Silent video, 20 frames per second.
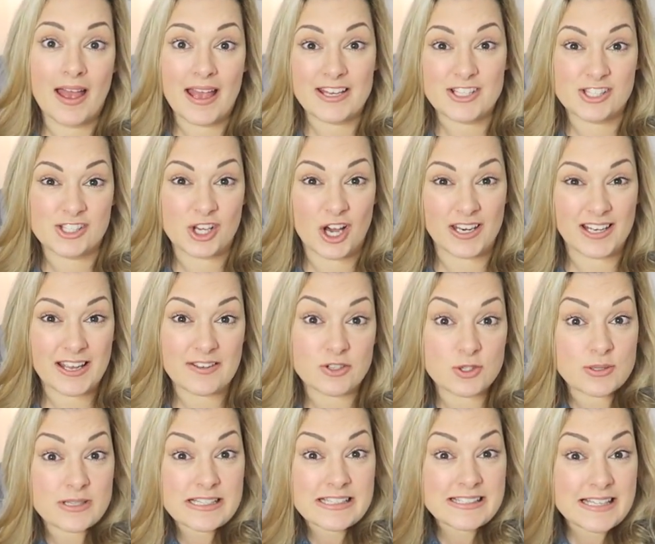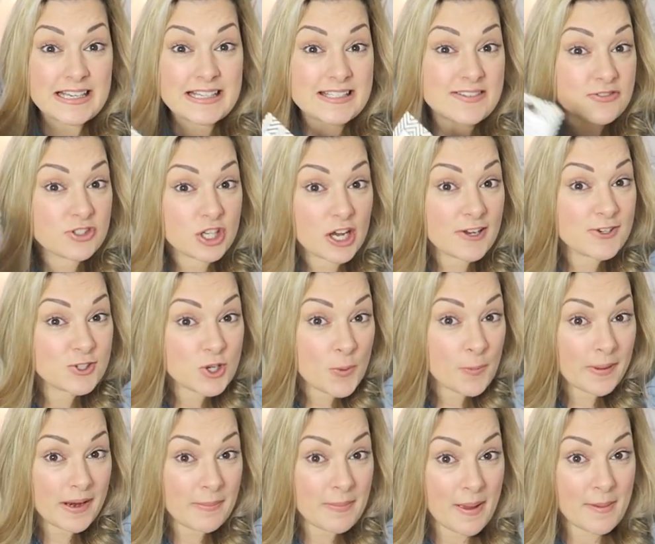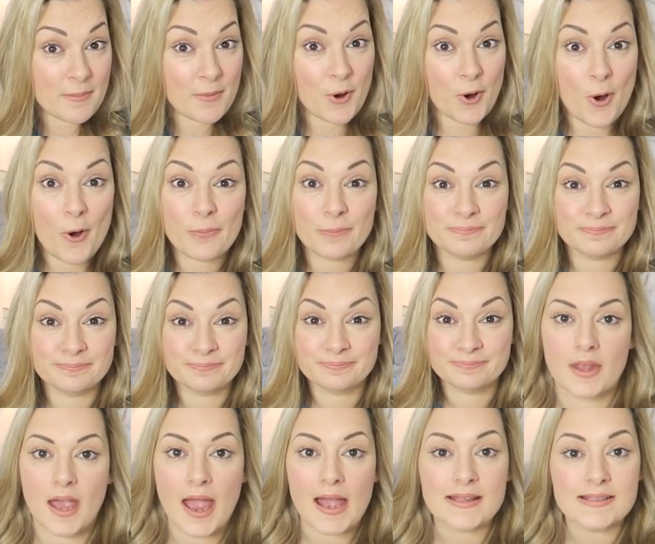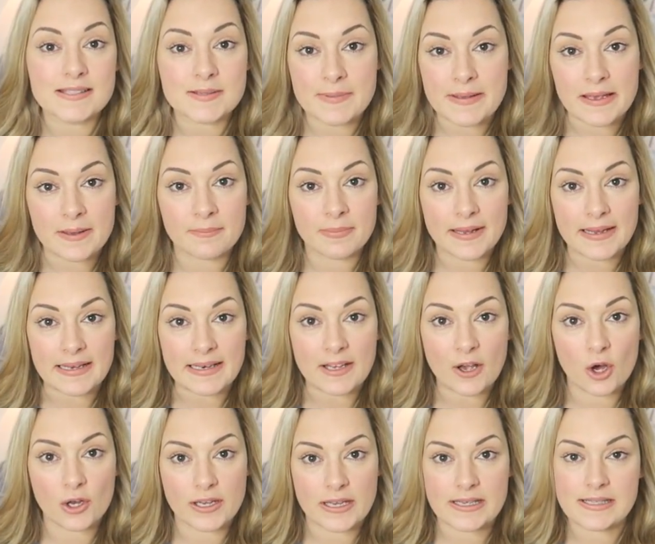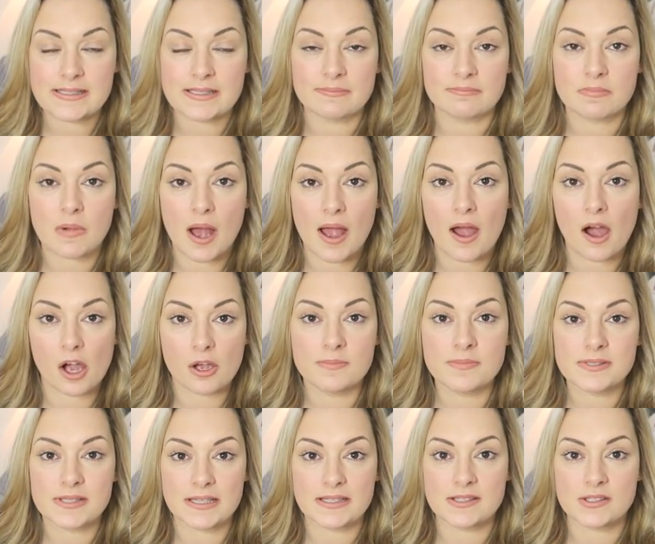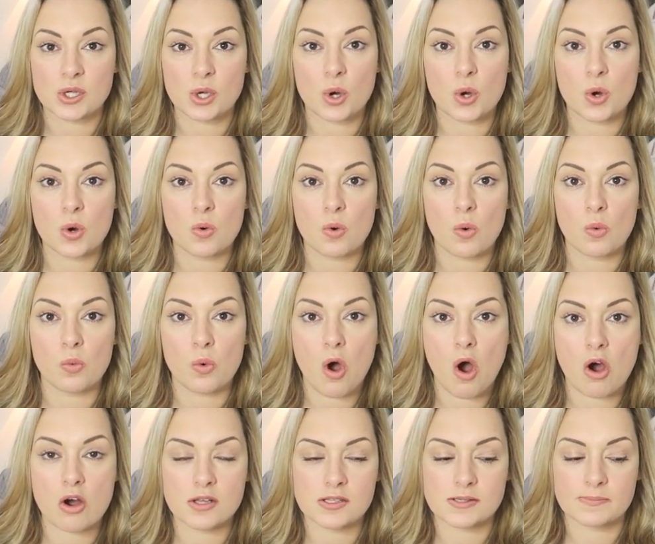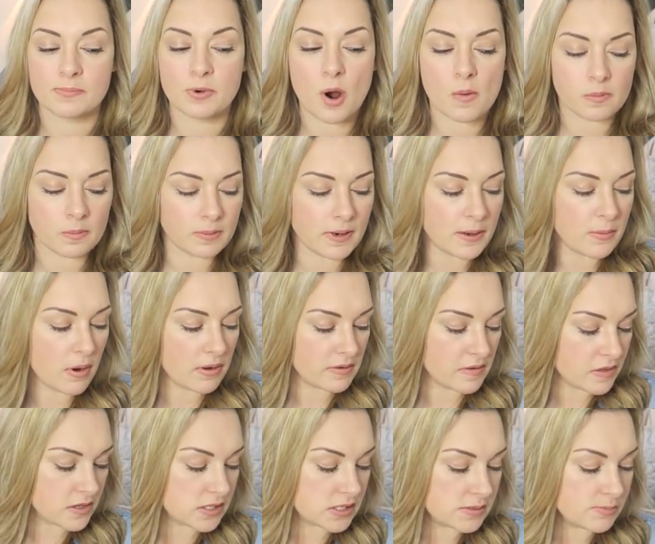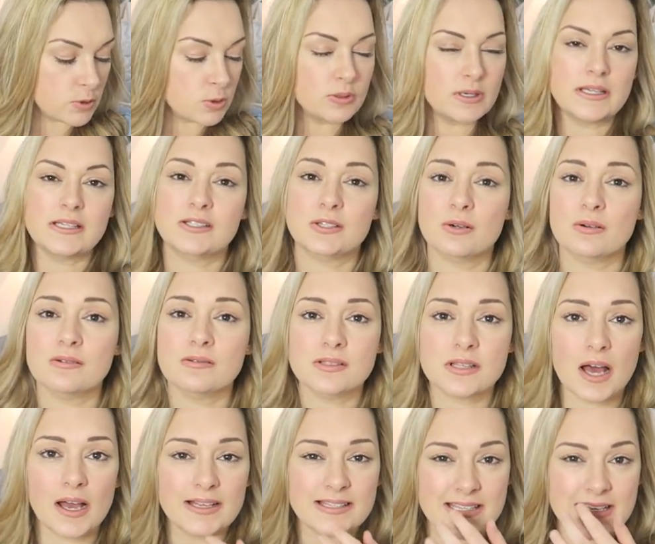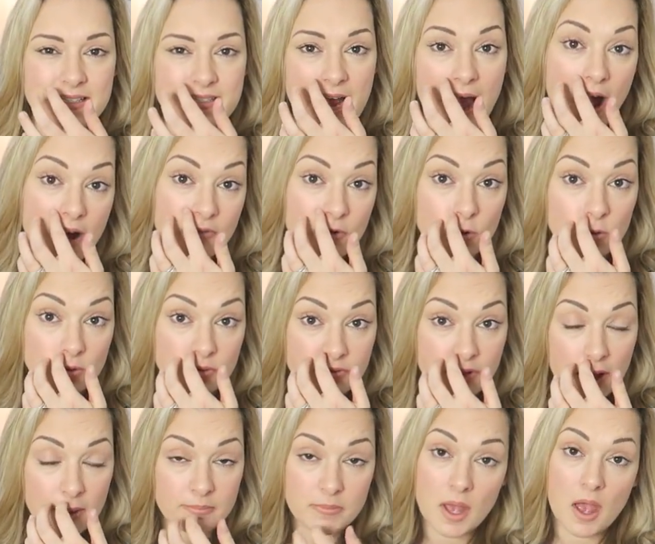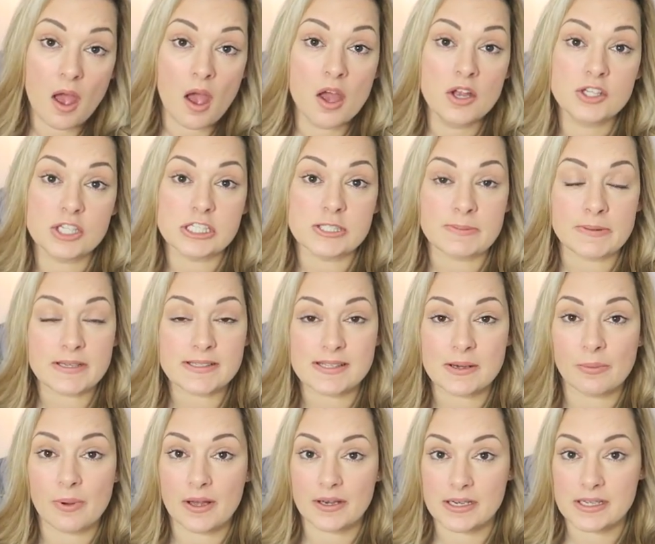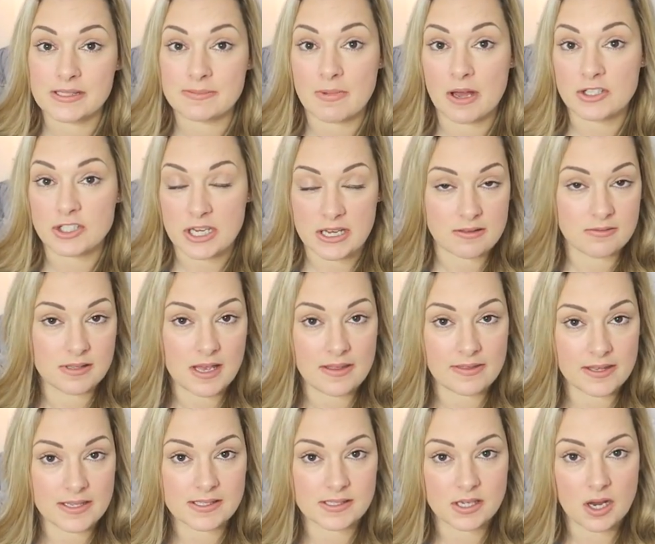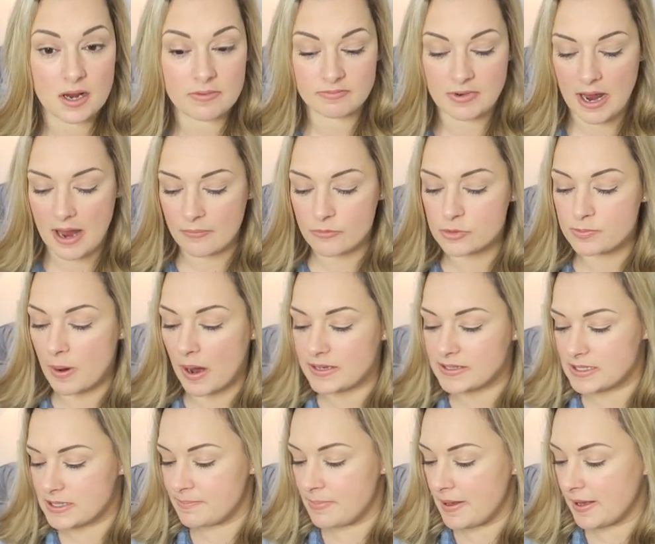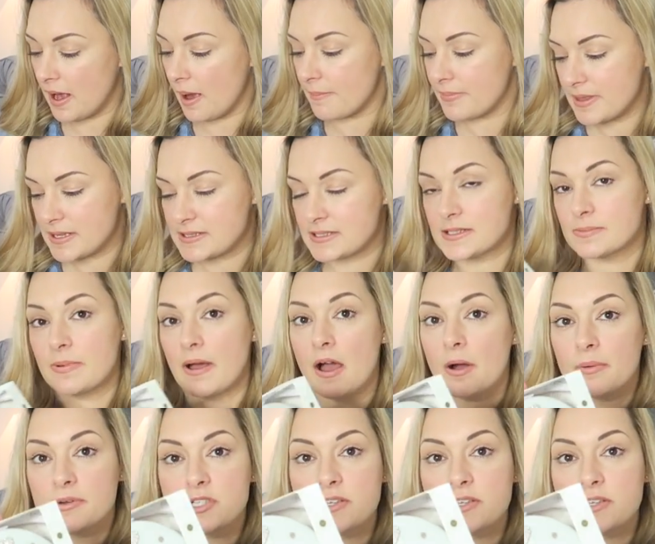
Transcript: it just kind of gives you an incentive to go shopping a bit more. And to be completely honest, my HomeSense haul was probably one of the smallest hauls that I did out of all of them, just because there weren't as much in there this time round. But I did pick up this as well,